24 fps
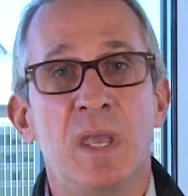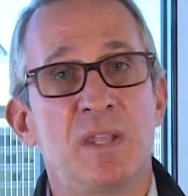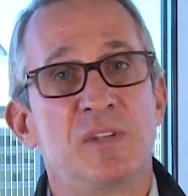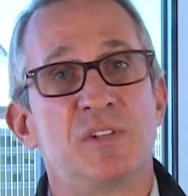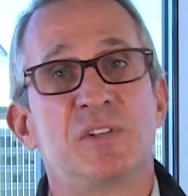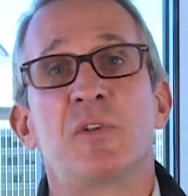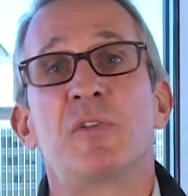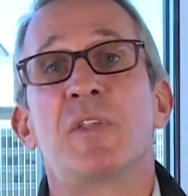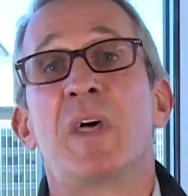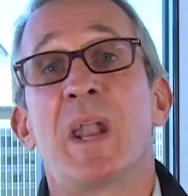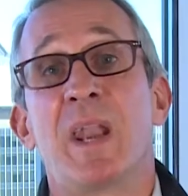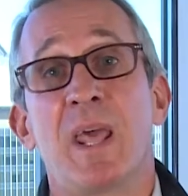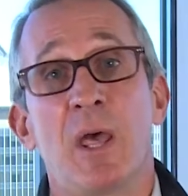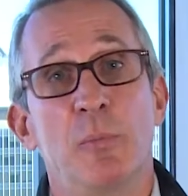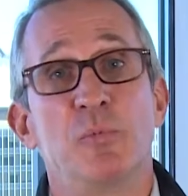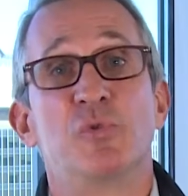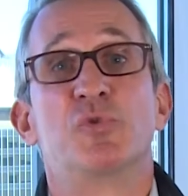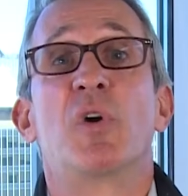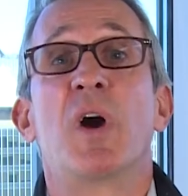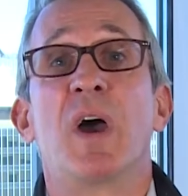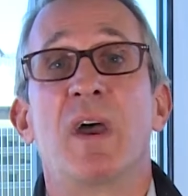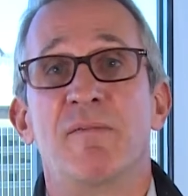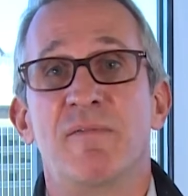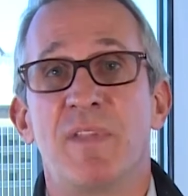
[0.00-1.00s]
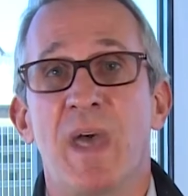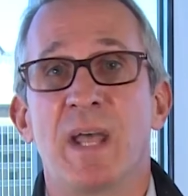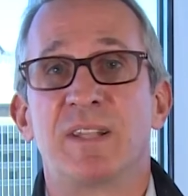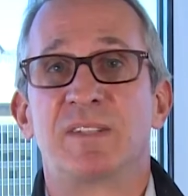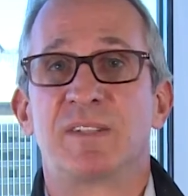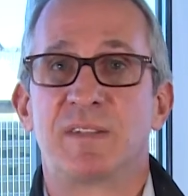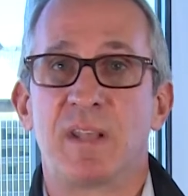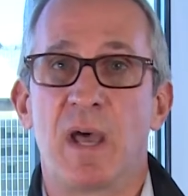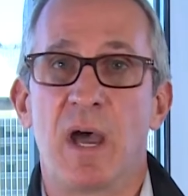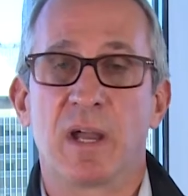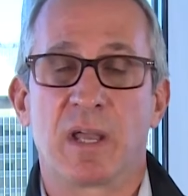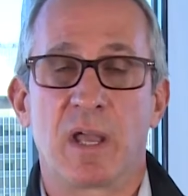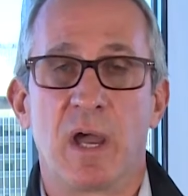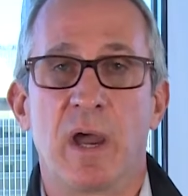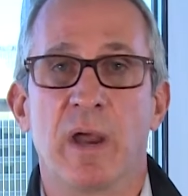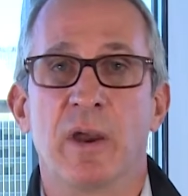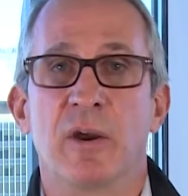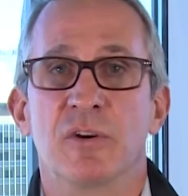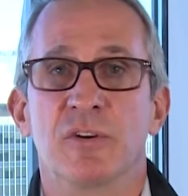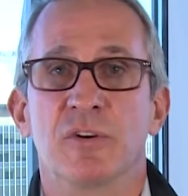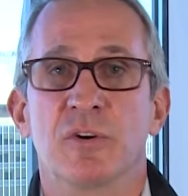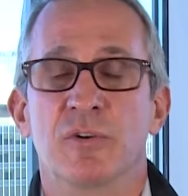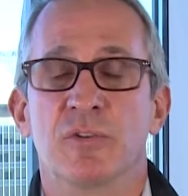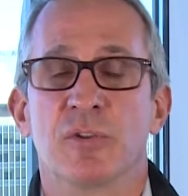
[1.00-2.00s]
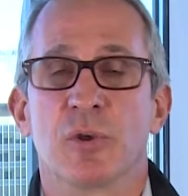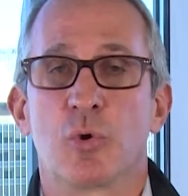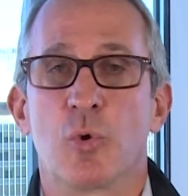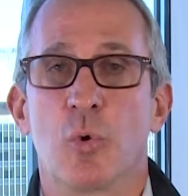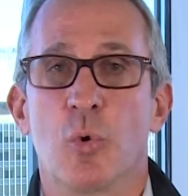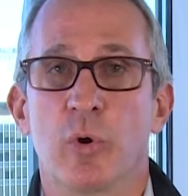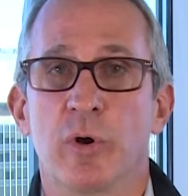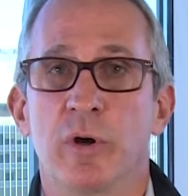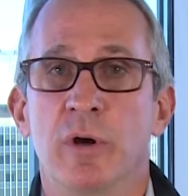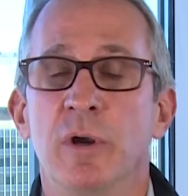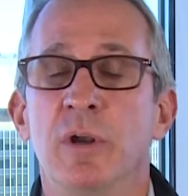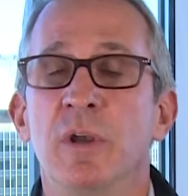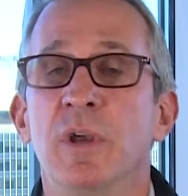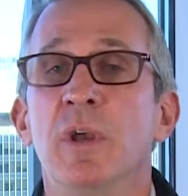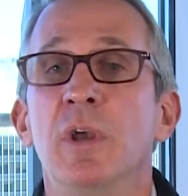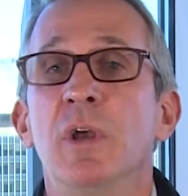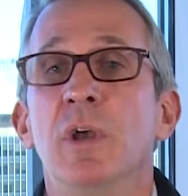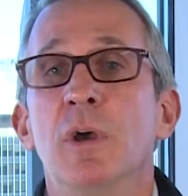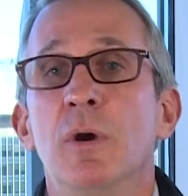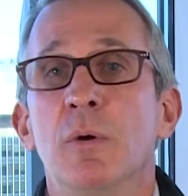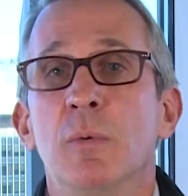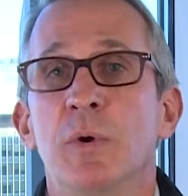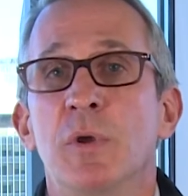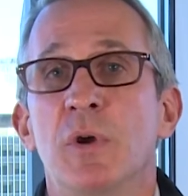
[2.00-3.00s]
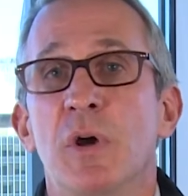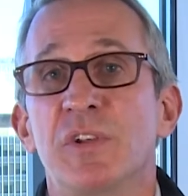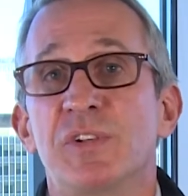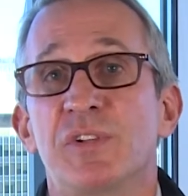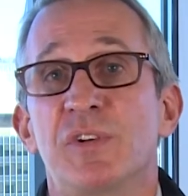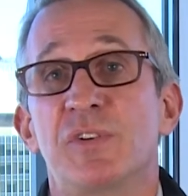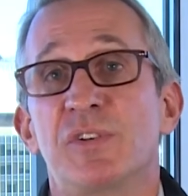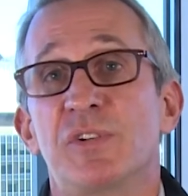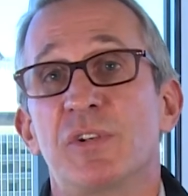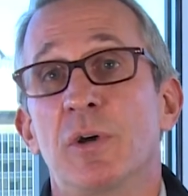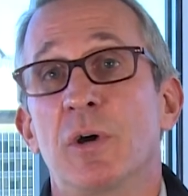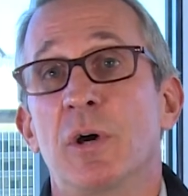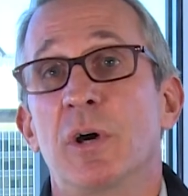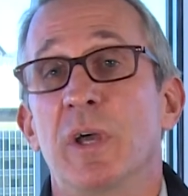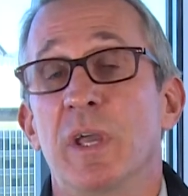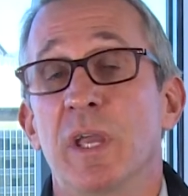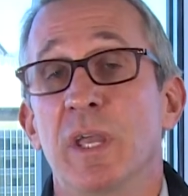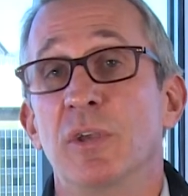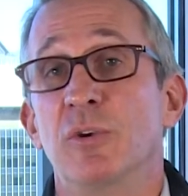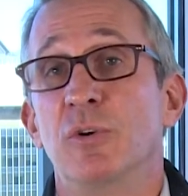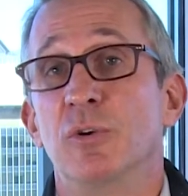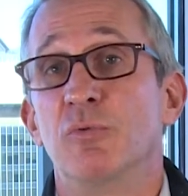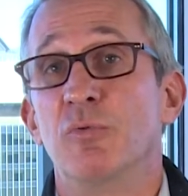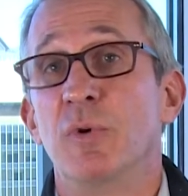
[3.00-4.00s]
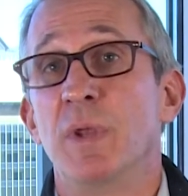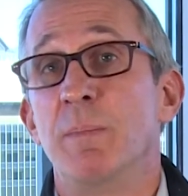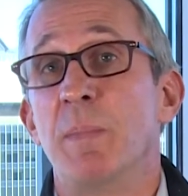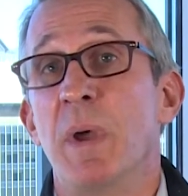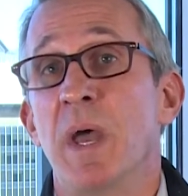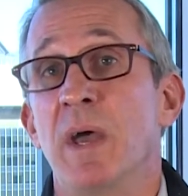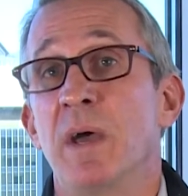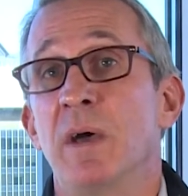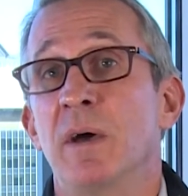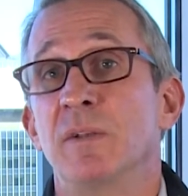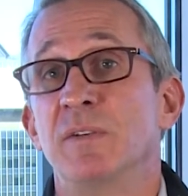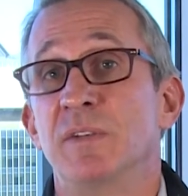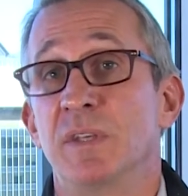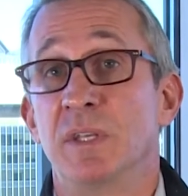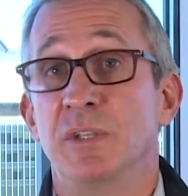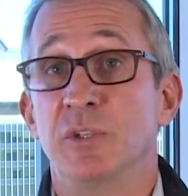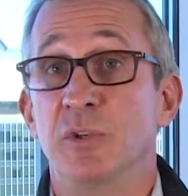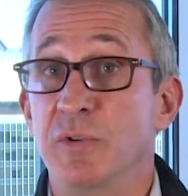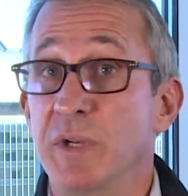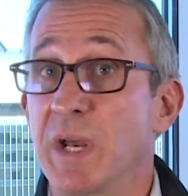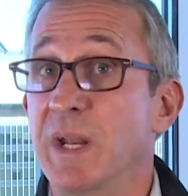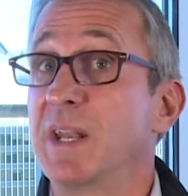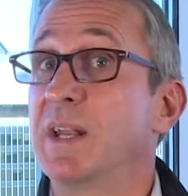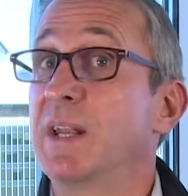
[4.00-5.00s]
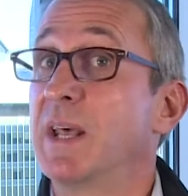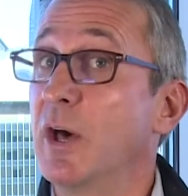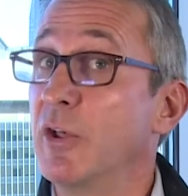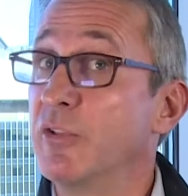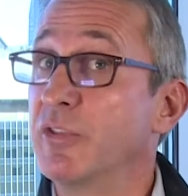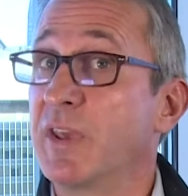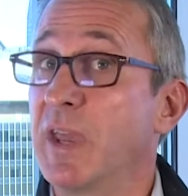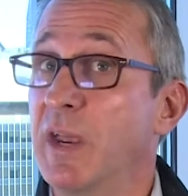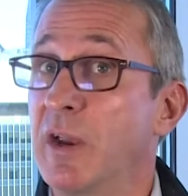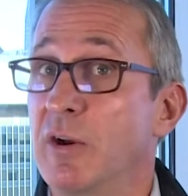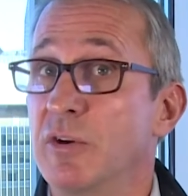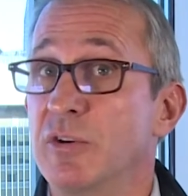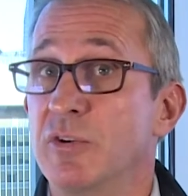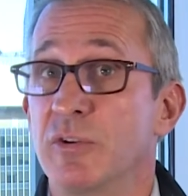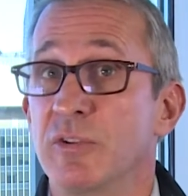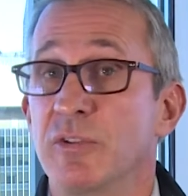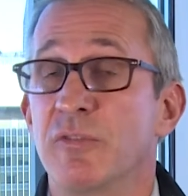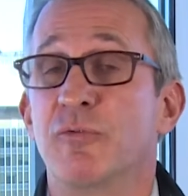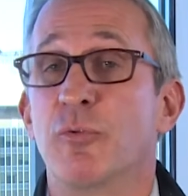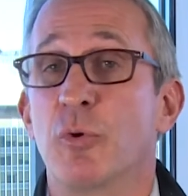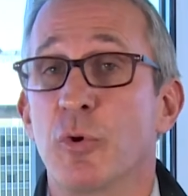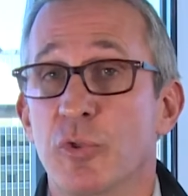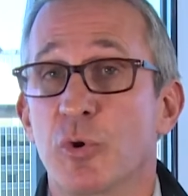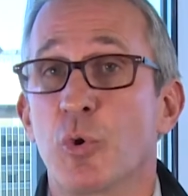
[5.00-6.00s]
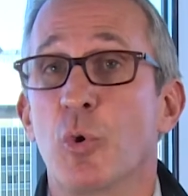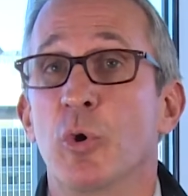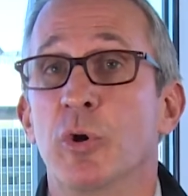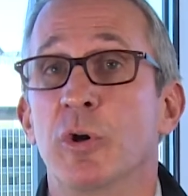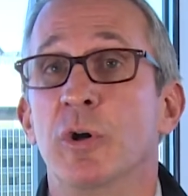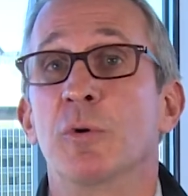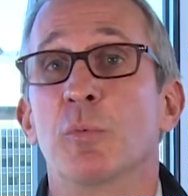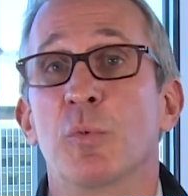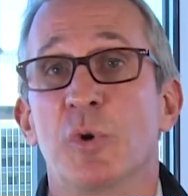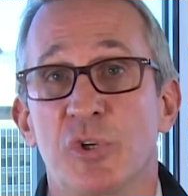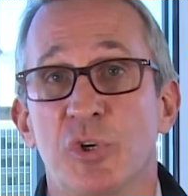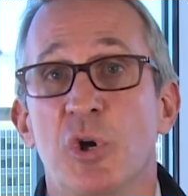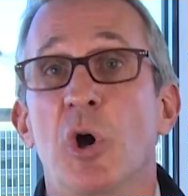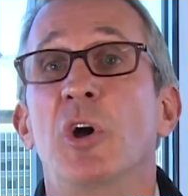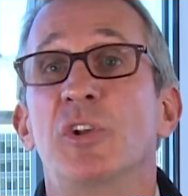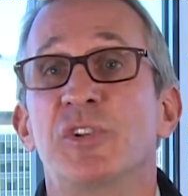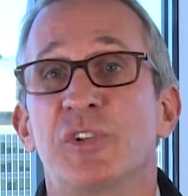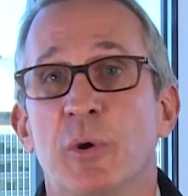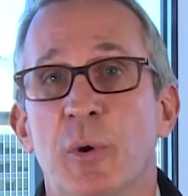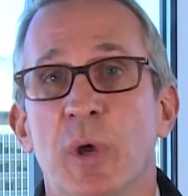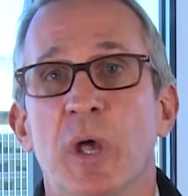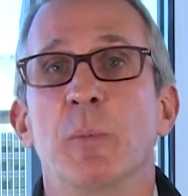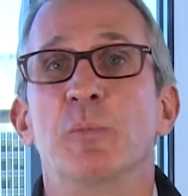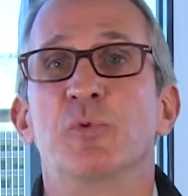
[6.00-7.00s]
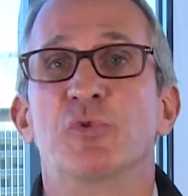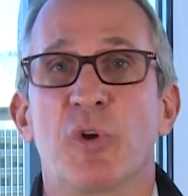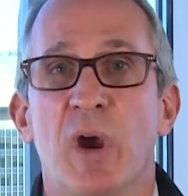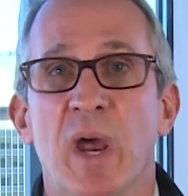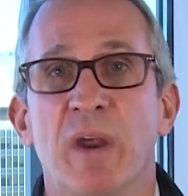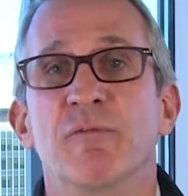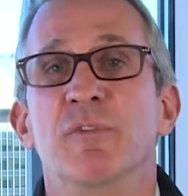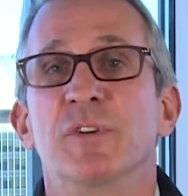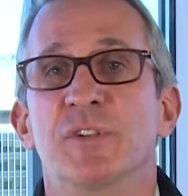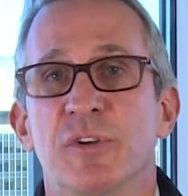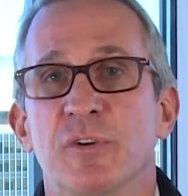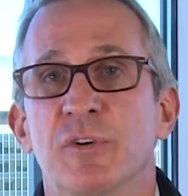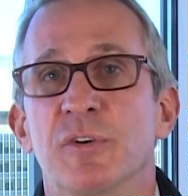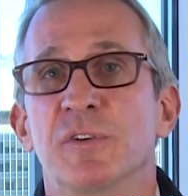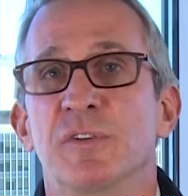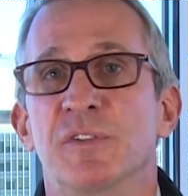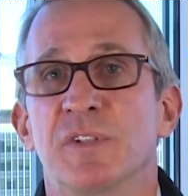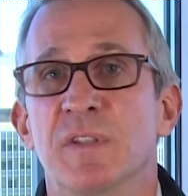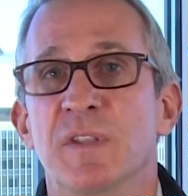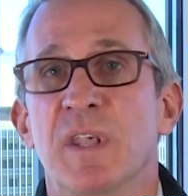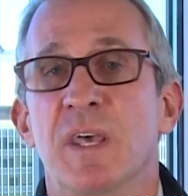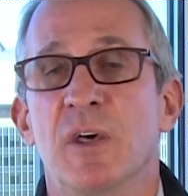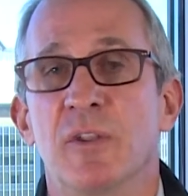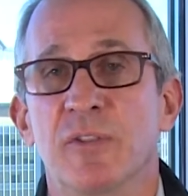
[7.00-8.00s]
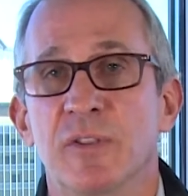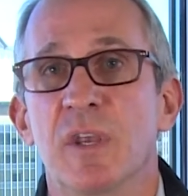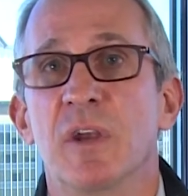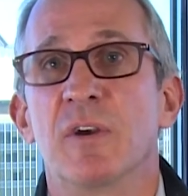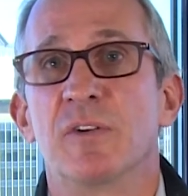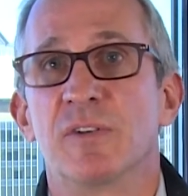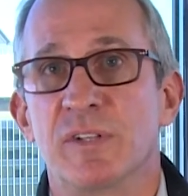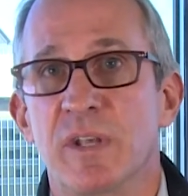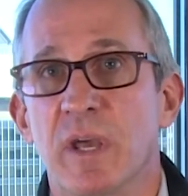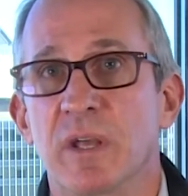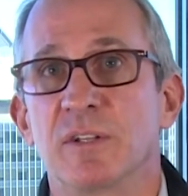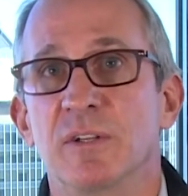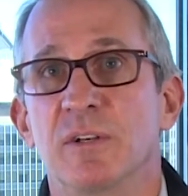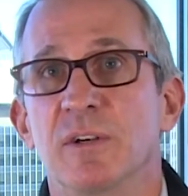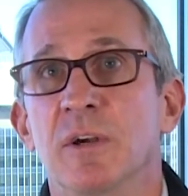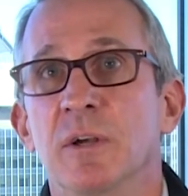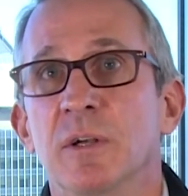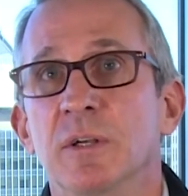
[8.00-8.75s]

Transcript: and so that helped drive that stock higher during the quarter. We also saw a good rebound in United Healthcare during the fourth quarter, which also helped drive returns in the healthcare sector.